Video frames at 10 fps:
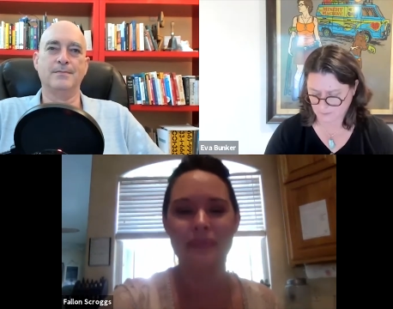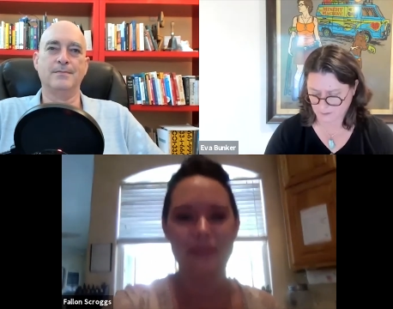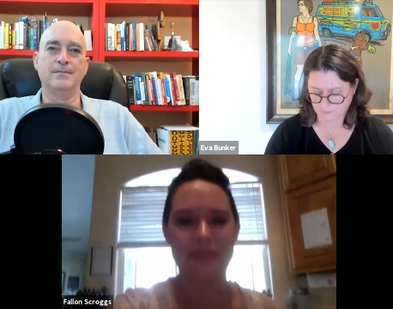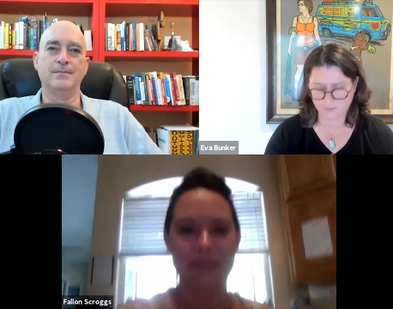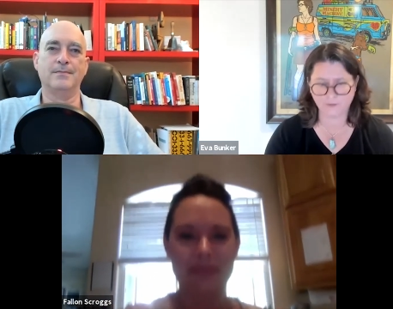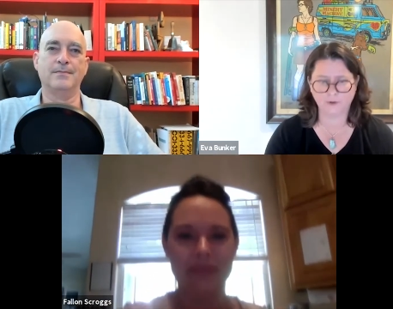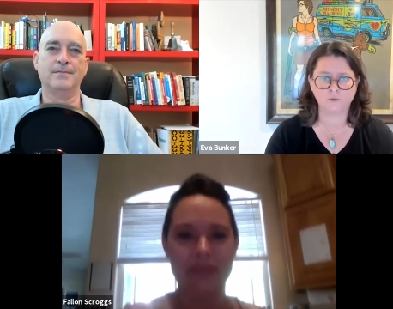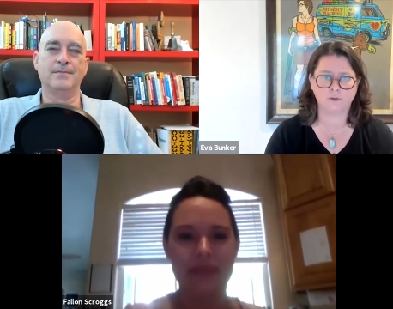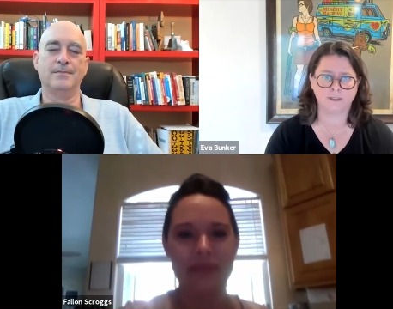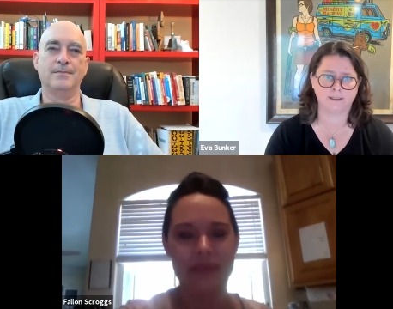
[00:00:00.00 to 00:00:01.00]
Speaker 1: Uh, the
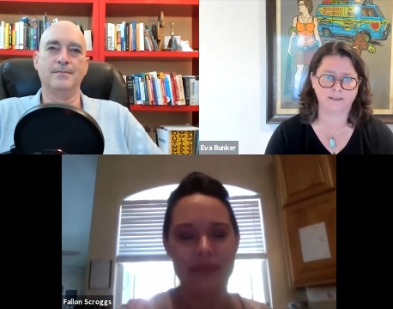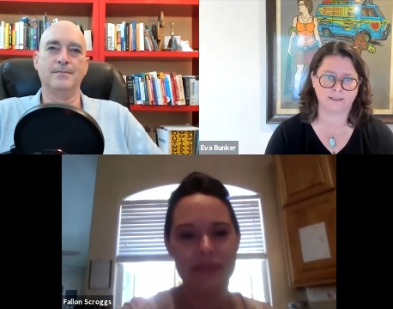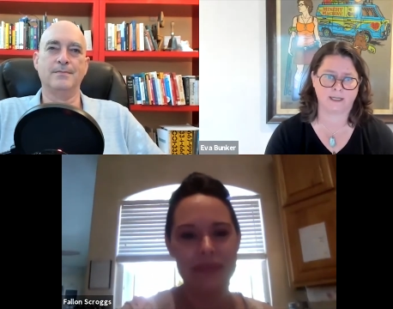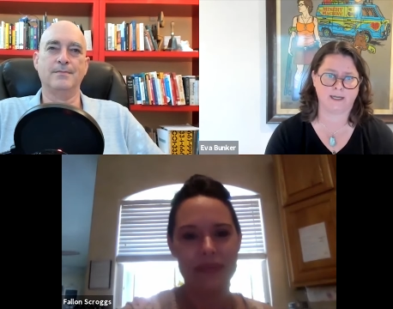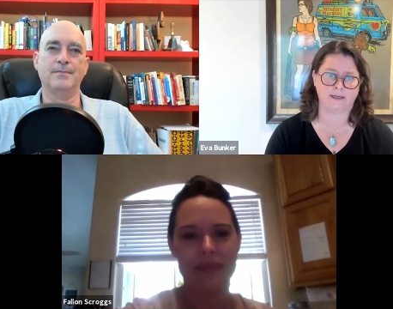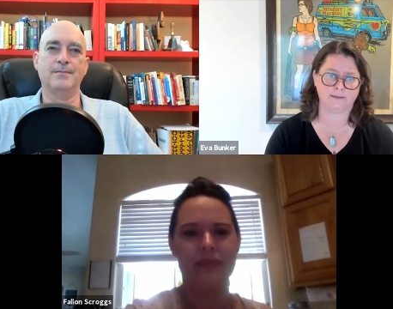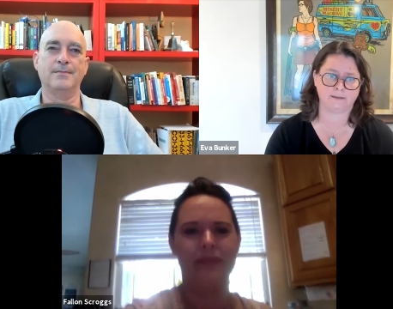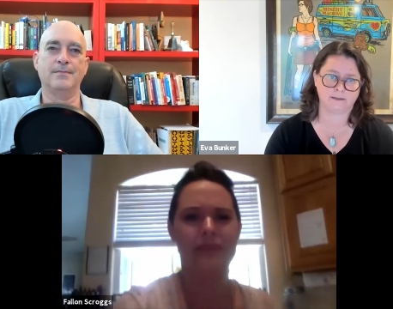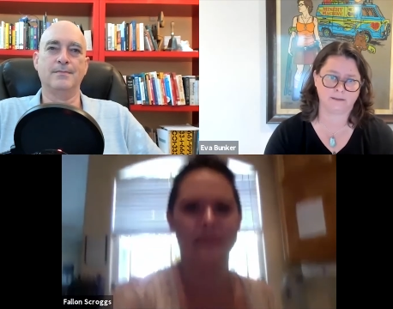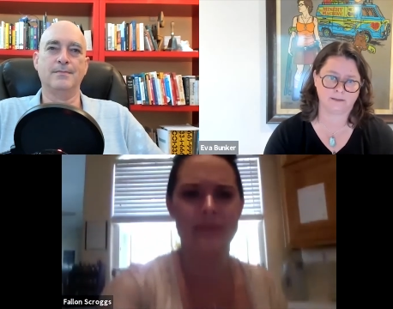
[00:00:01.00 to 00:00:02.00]
third one is that
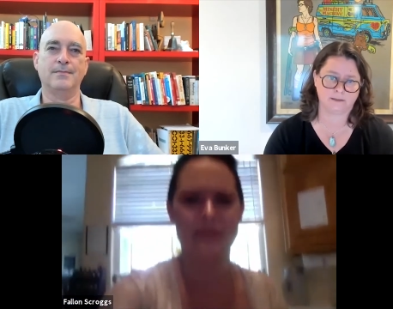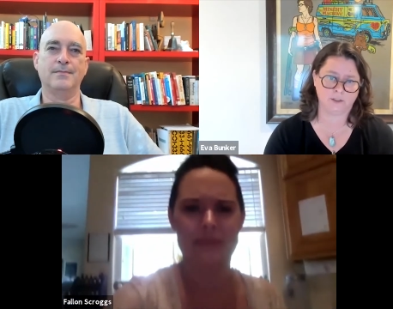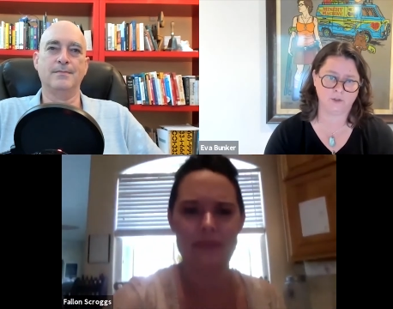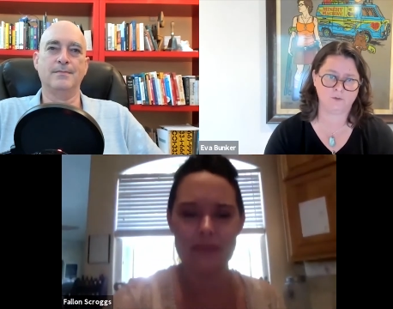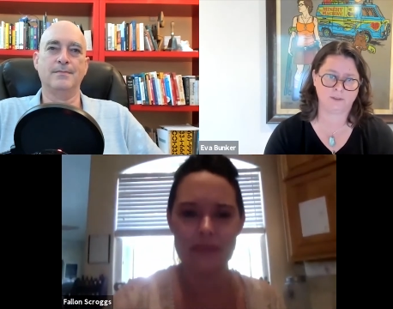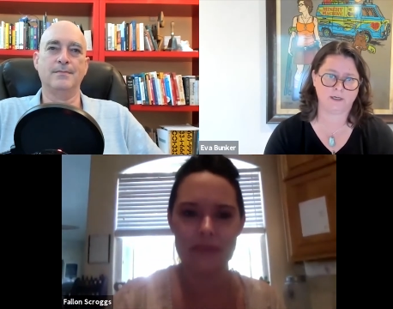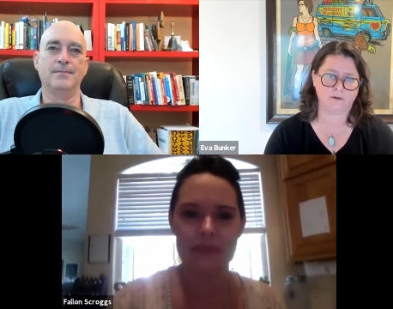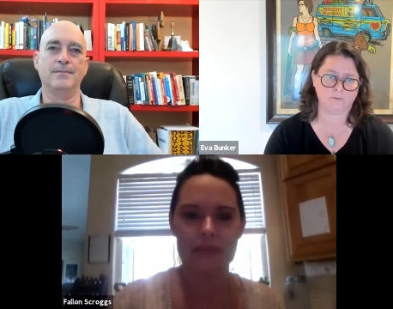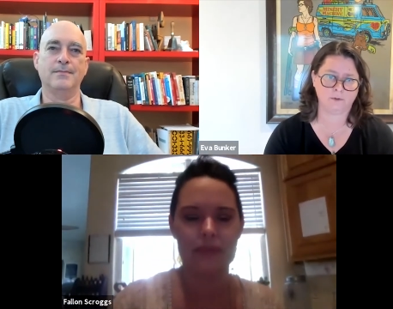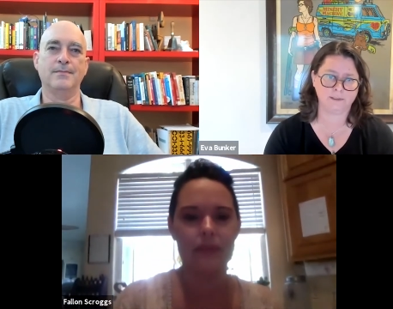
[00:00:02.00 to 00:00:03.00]
you
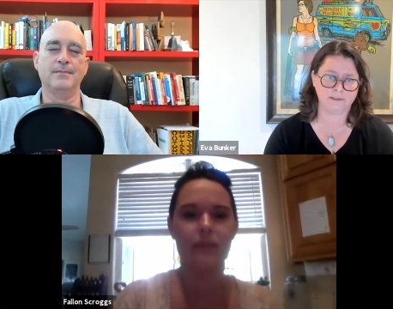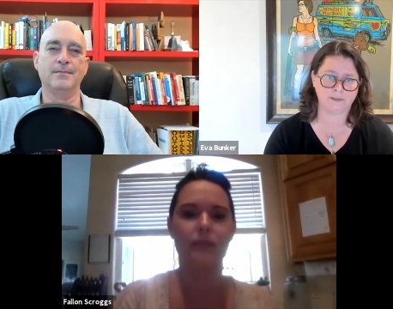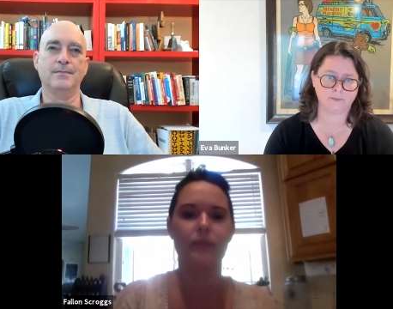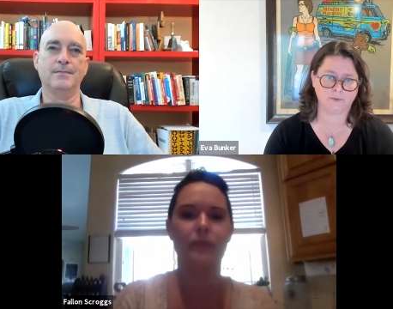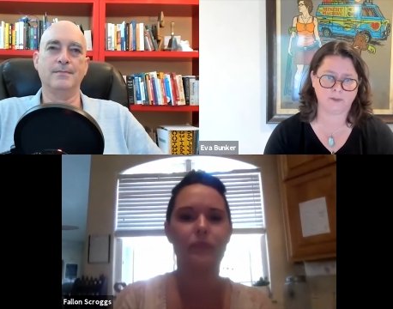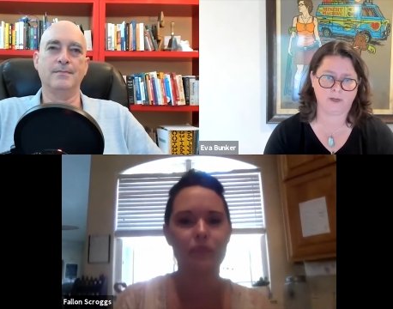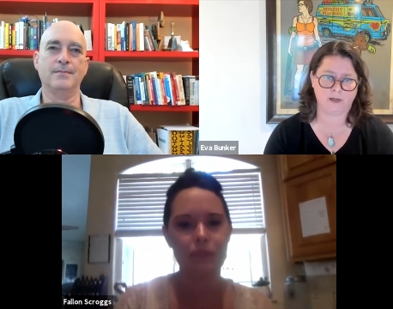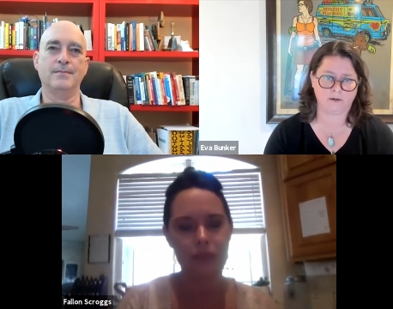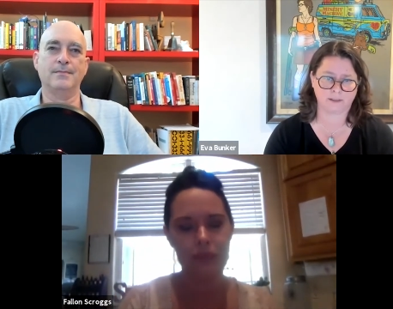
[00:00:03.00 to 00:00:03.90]
care really deeply about